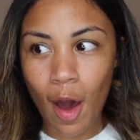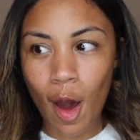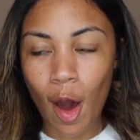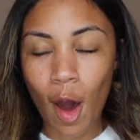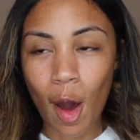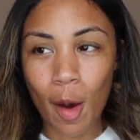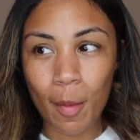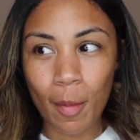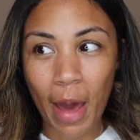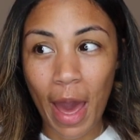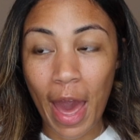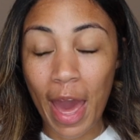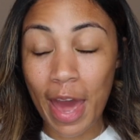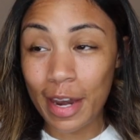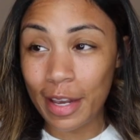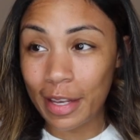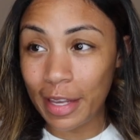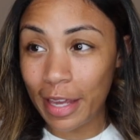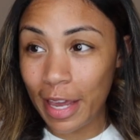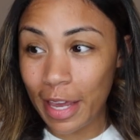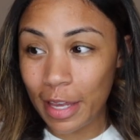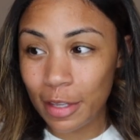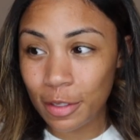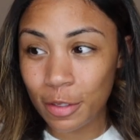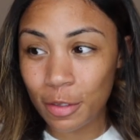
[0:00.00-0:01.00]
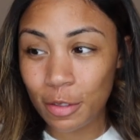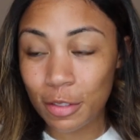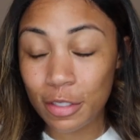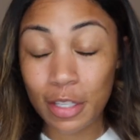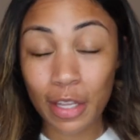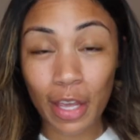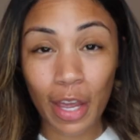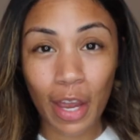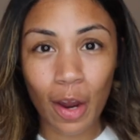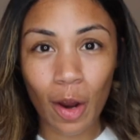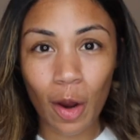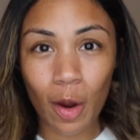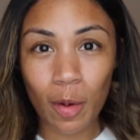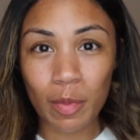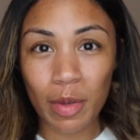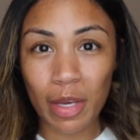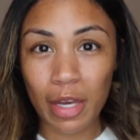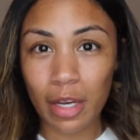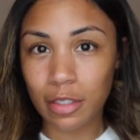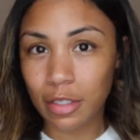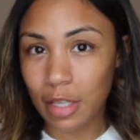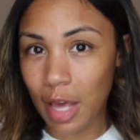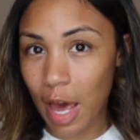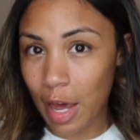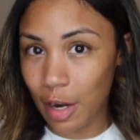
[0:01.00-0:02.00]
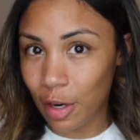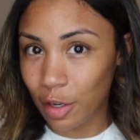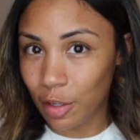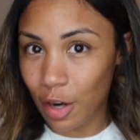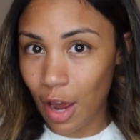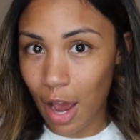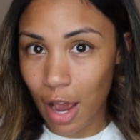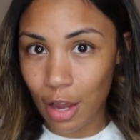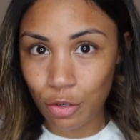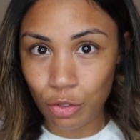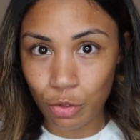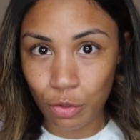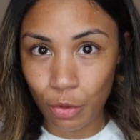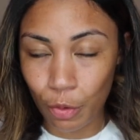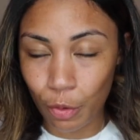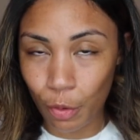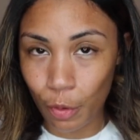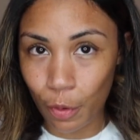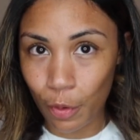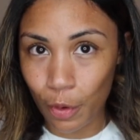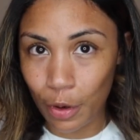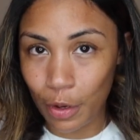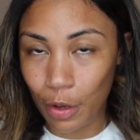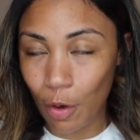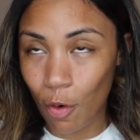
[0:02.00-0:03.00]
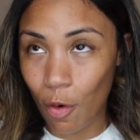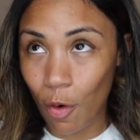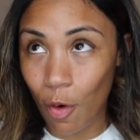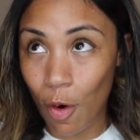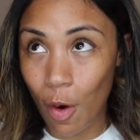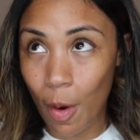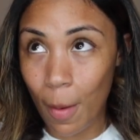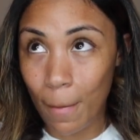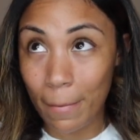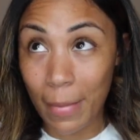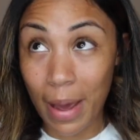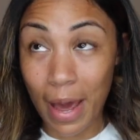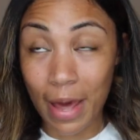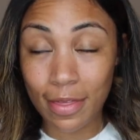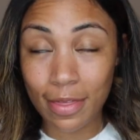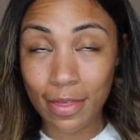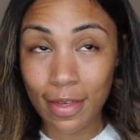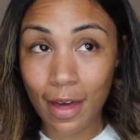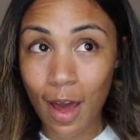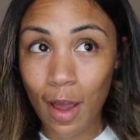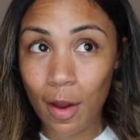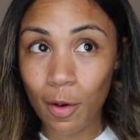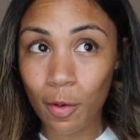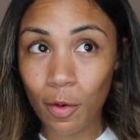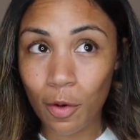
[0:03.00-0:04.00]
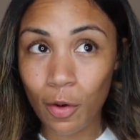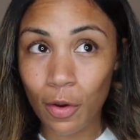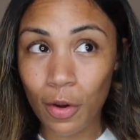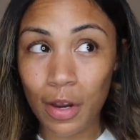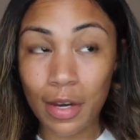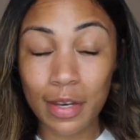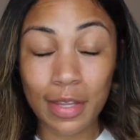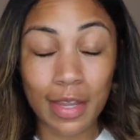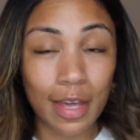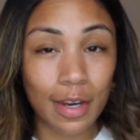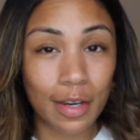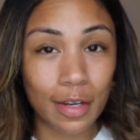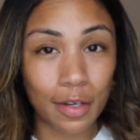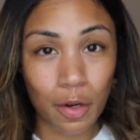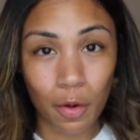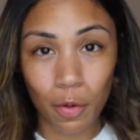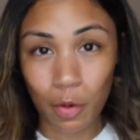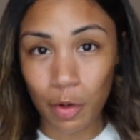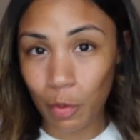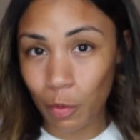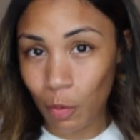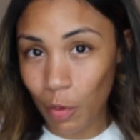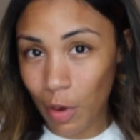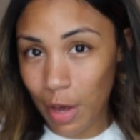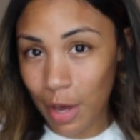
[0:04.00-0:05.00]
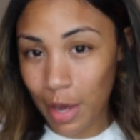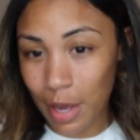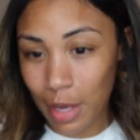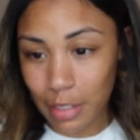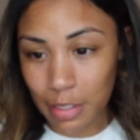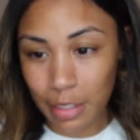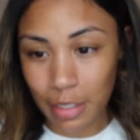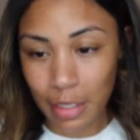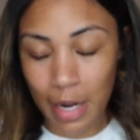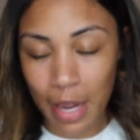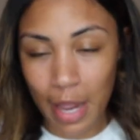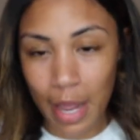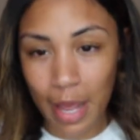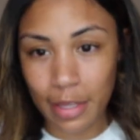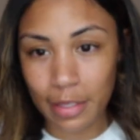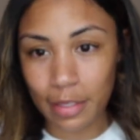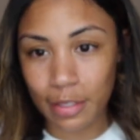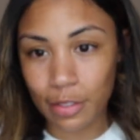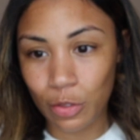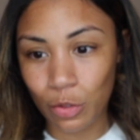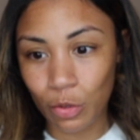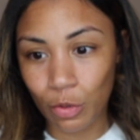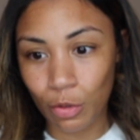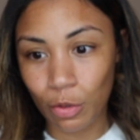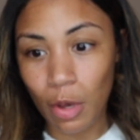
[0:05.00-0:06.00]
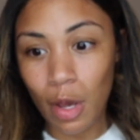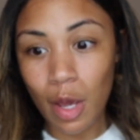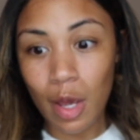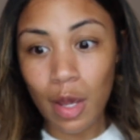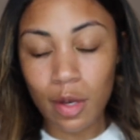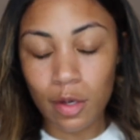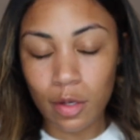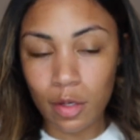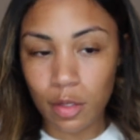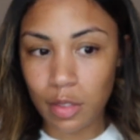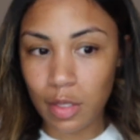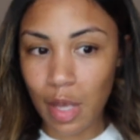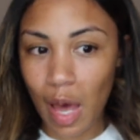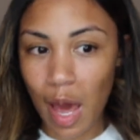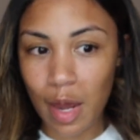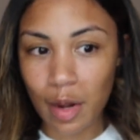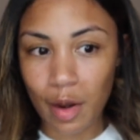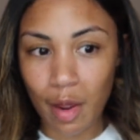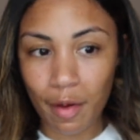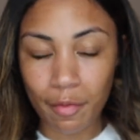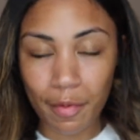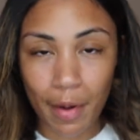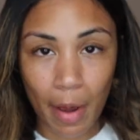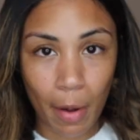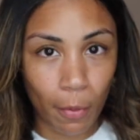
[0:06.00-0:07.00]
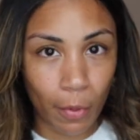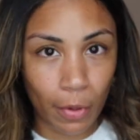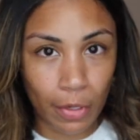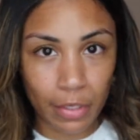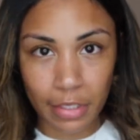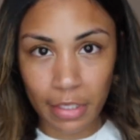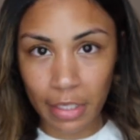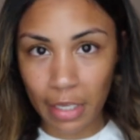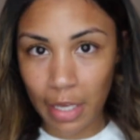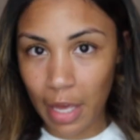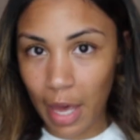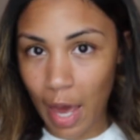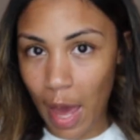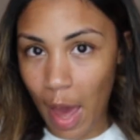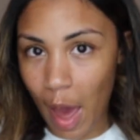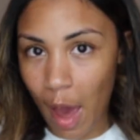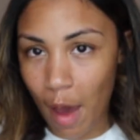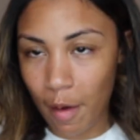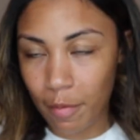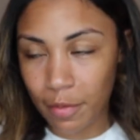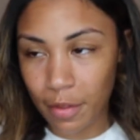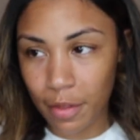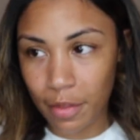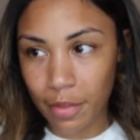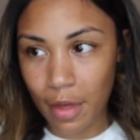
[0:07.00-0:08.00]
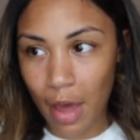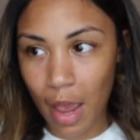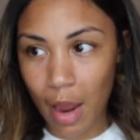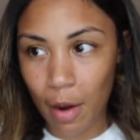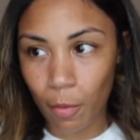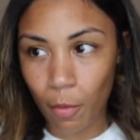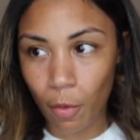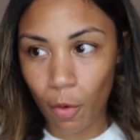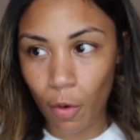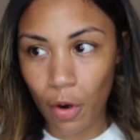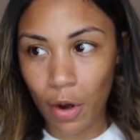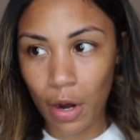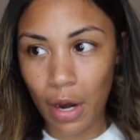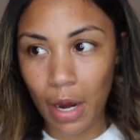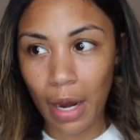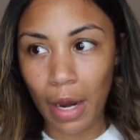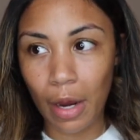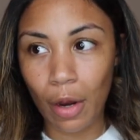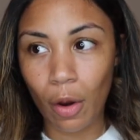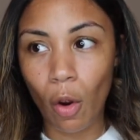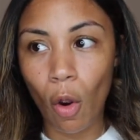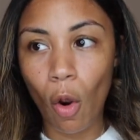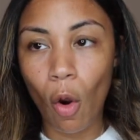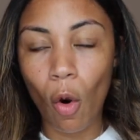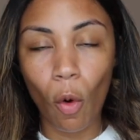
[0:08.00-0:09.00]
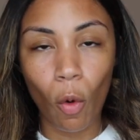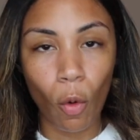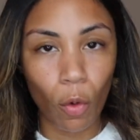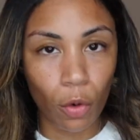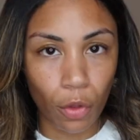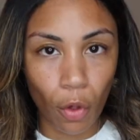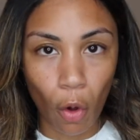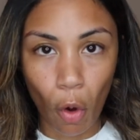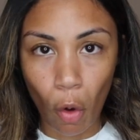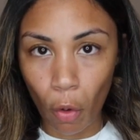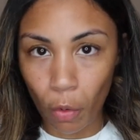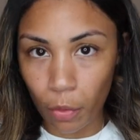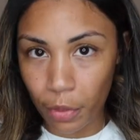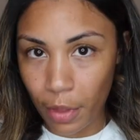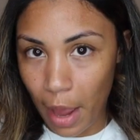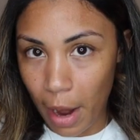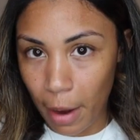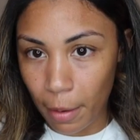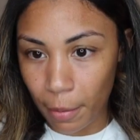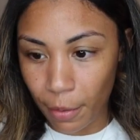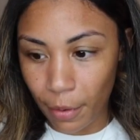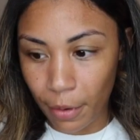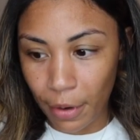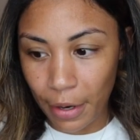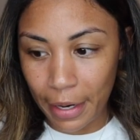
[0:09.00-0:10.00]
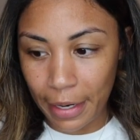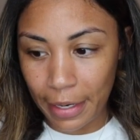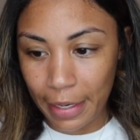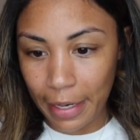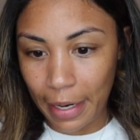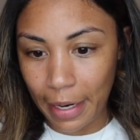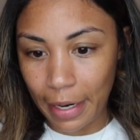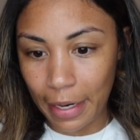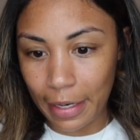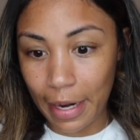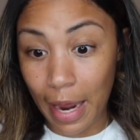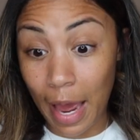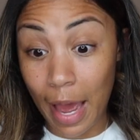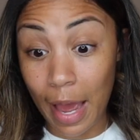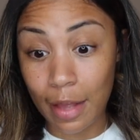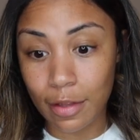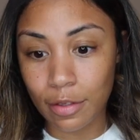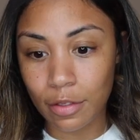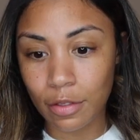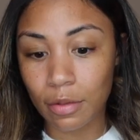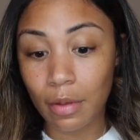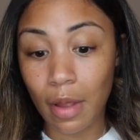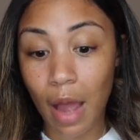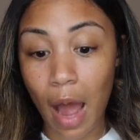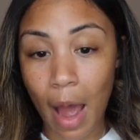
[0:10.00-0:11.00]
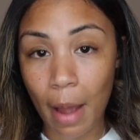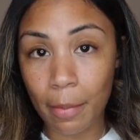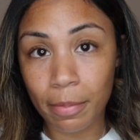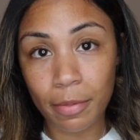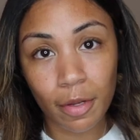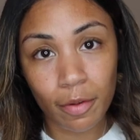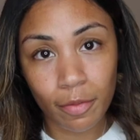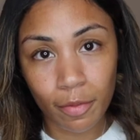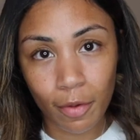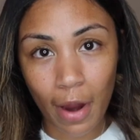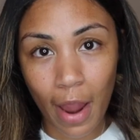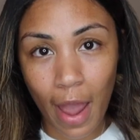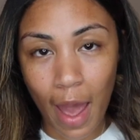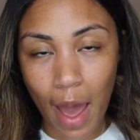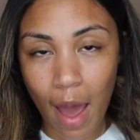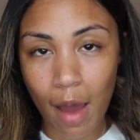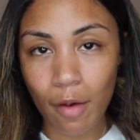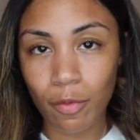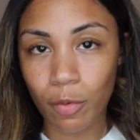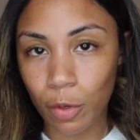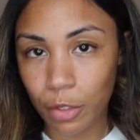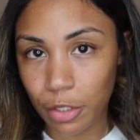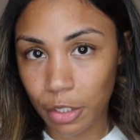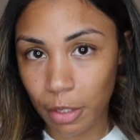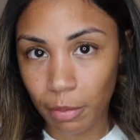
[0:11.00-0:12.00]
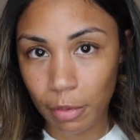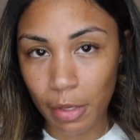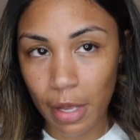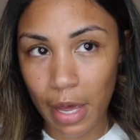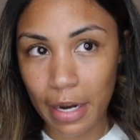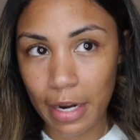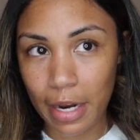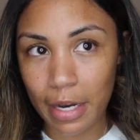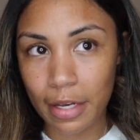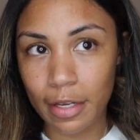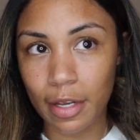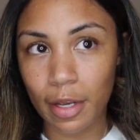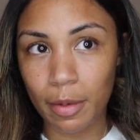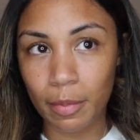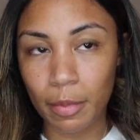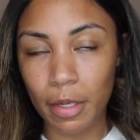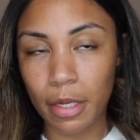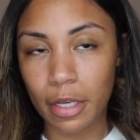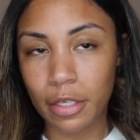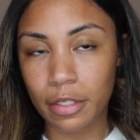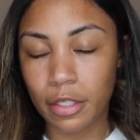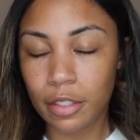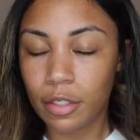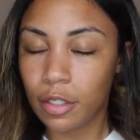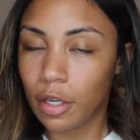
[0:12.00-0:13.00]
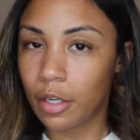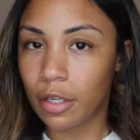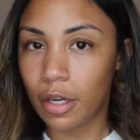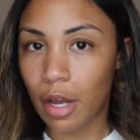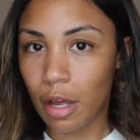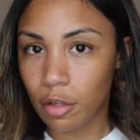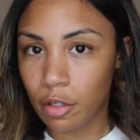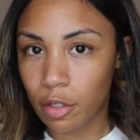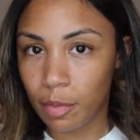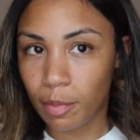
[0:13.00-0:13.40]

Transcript: Um, I had a cancer scare because I had a nodule growing on my thyroid. They didn't know what it was, and I had to decide if I wanted to get half the thyroid or the whole thyroid, and I opted for half, which I'm glad I did because it turned out